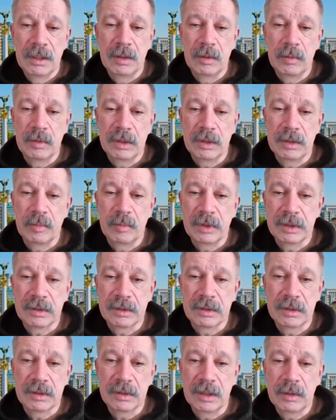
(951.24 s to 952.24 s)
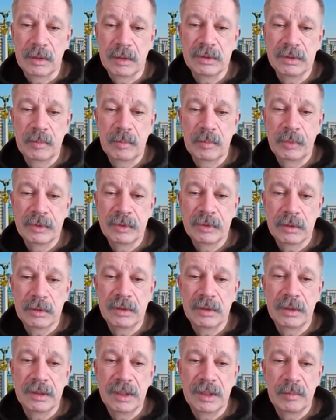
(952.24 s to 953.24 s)
Well, but I couldn't put it
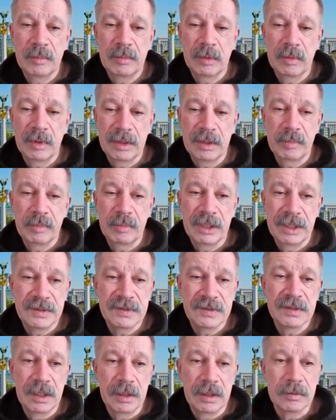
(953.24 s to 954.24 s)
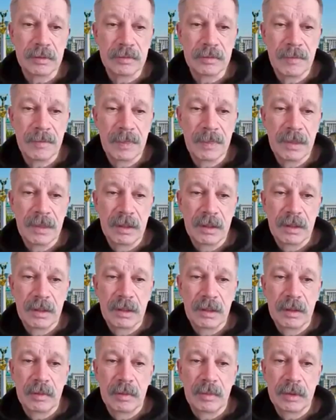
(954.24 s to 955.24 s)
on the number one place now,
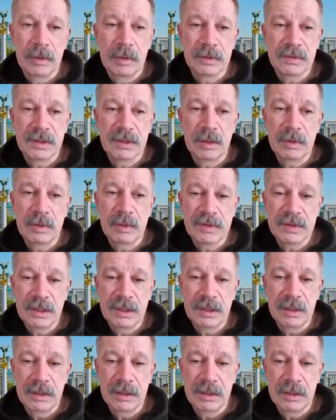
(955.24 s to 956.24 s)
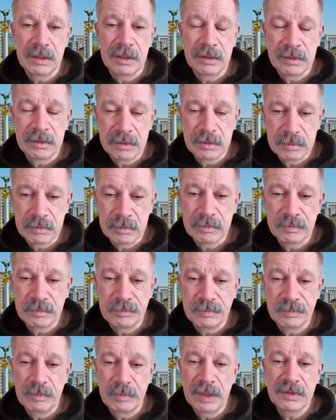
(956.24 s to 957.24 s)
because there was a
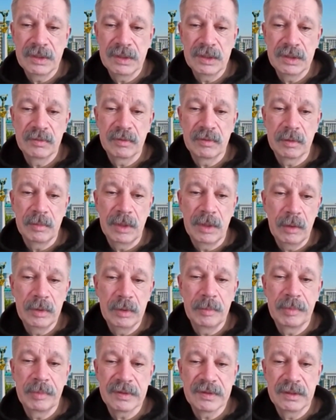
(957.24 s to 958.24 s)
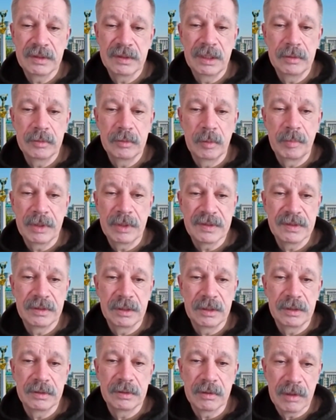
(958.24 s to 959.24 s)
message from our president to
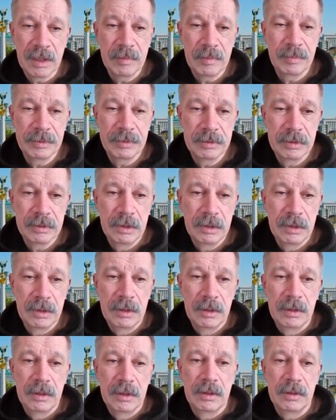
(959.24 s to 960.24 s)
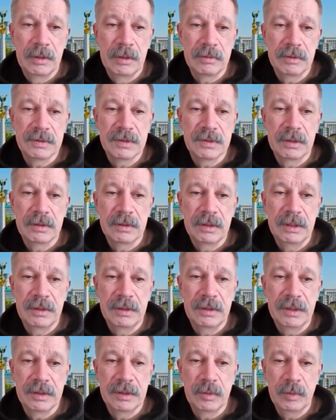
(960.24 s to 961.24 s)
President Trump recently
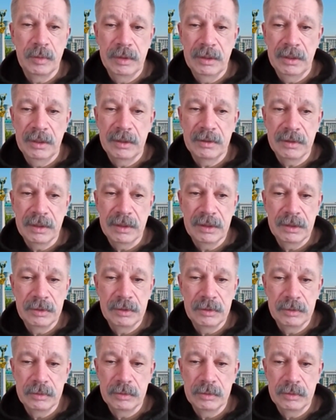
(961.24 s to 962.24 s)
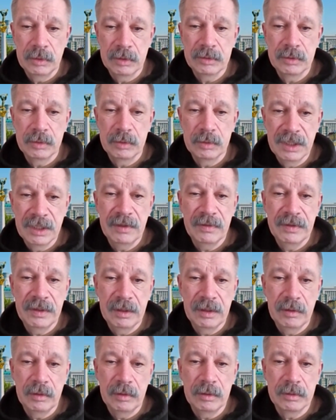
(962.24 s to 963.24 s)
that we are ready to talk
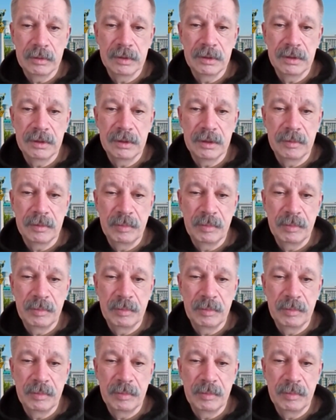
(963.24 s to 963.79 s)
together on the